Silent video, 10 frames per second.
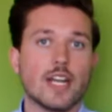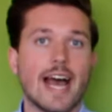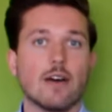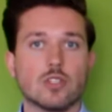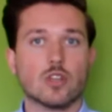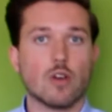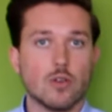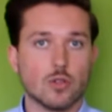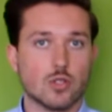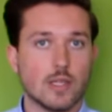on how to
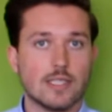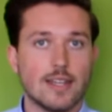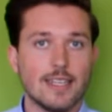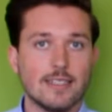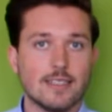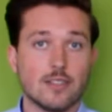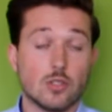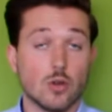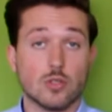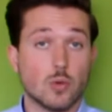grow your Twitter list,
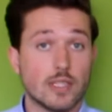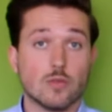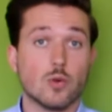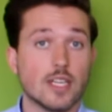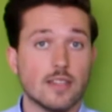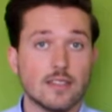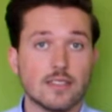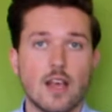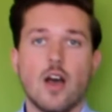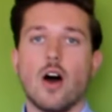your Twitter audience,